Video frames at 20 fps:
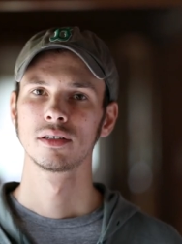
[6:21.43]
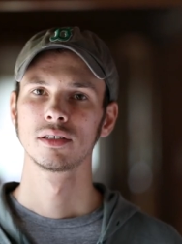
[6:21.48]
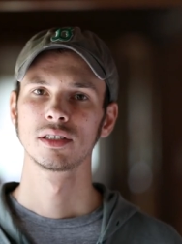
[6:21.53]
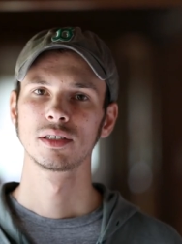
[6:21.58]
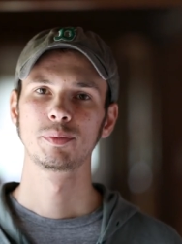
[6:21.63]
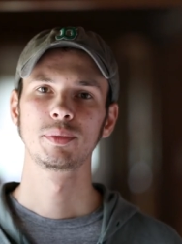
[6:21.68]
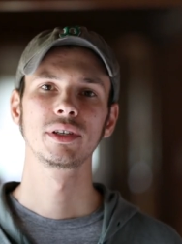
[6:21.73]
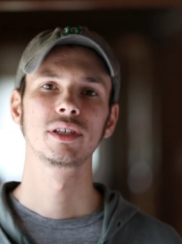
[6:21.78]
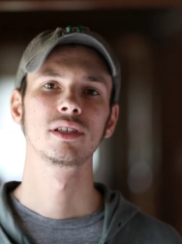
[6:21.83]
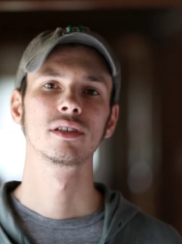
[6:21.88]

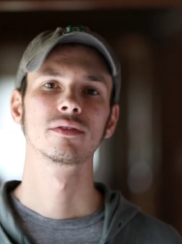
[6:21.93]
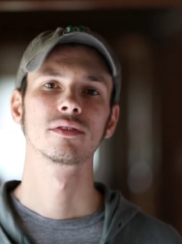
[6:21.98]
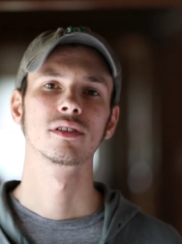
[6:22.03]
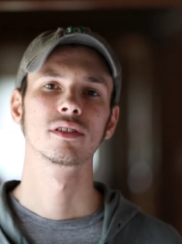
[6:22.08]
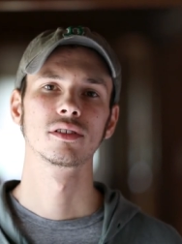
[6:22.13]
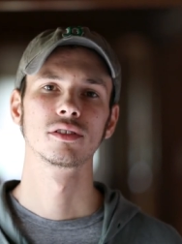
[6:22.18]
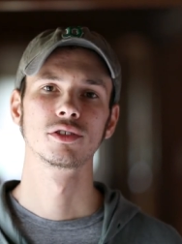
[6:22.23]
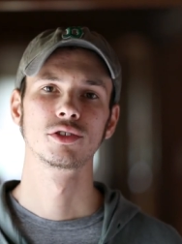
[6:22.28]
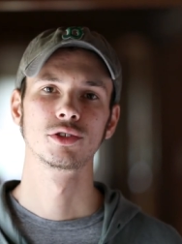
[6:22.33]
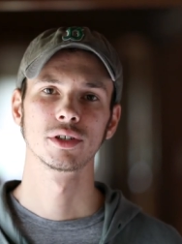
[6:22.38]
Speaking of the
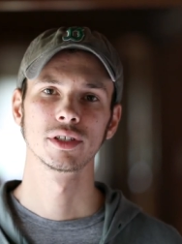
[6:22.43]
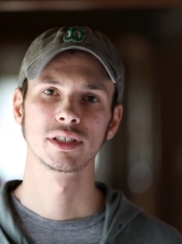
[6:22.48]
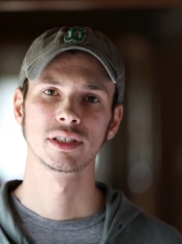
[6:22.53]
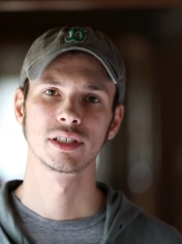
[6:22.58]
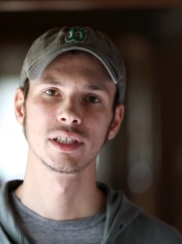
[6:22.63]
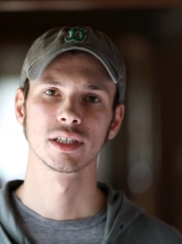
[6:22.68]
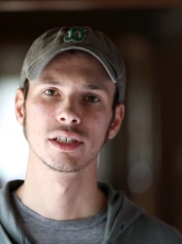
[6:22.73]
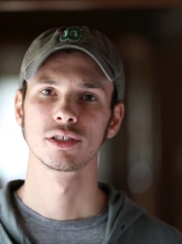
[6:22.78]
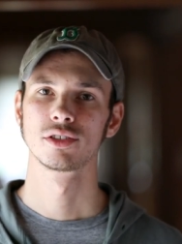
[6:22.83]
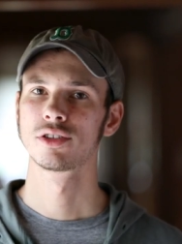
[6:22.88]
little
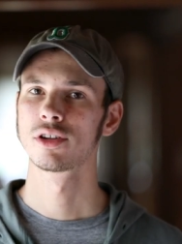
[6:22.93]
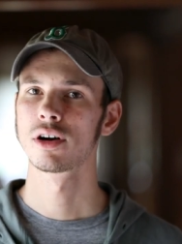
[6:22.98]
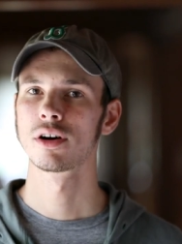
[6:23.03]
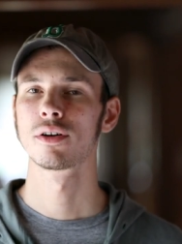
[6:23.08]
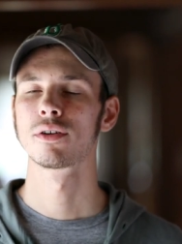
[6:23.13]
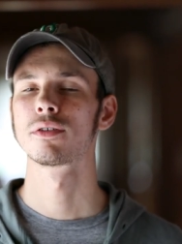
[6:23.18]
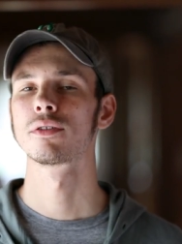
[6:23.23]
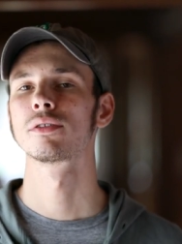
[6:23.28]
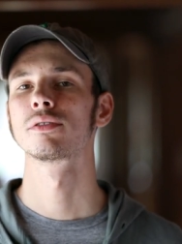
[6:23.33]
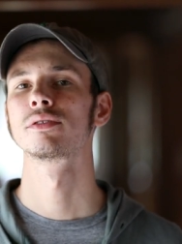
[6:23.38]
joystick, not
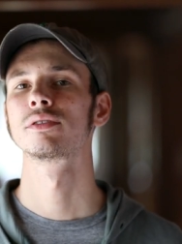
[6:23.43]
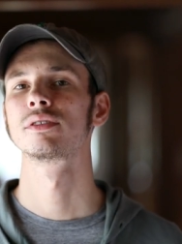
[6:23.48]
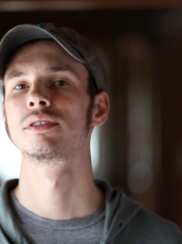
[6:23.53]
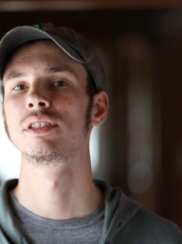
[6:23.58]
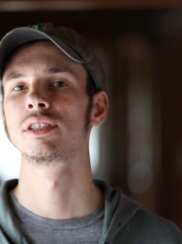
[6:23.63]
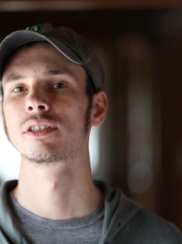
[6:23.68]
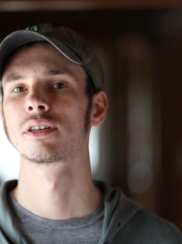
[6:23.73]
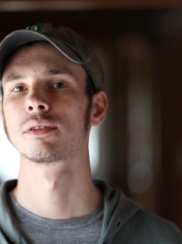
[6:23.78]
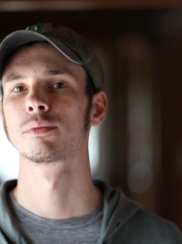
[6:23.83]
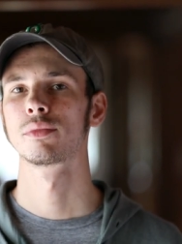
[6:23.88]
all
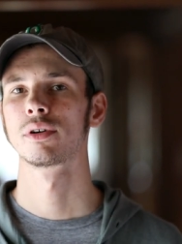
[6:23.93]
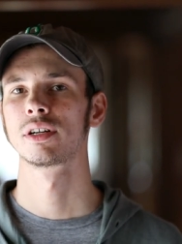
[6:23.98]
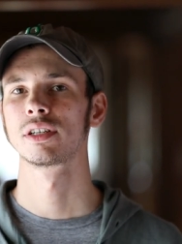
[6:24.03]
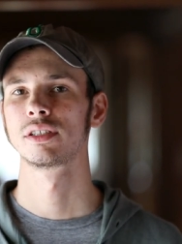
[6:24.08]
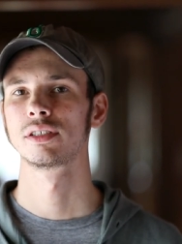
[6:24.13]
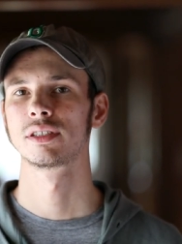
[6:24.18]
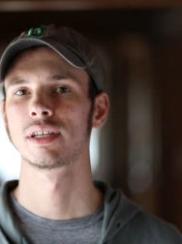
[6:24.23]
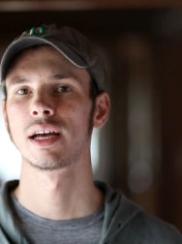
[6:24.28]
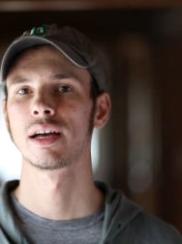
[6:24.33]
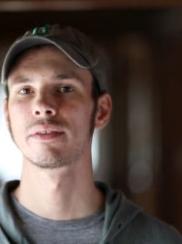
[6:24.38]
Nikon
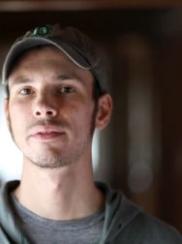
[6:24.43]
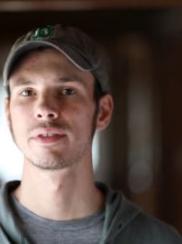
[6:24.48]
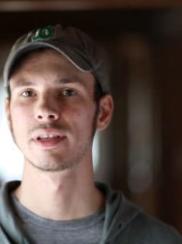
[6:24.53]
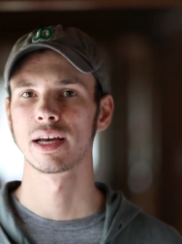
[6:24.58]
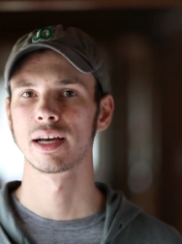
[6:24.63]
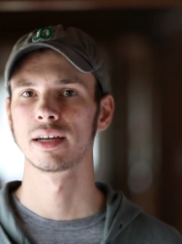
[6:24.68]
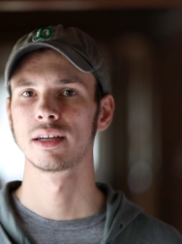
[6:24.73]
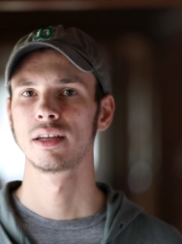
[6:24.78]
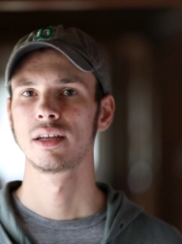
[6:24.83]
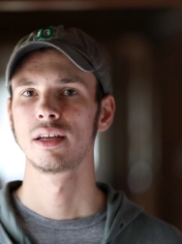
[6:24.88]
bodies have
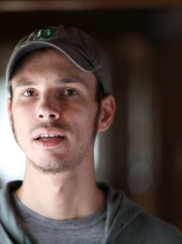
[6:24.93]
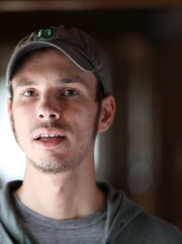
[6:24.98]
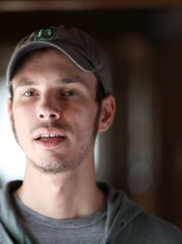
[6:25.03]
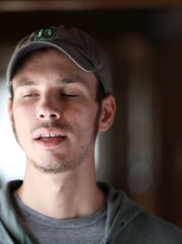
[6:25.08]
that.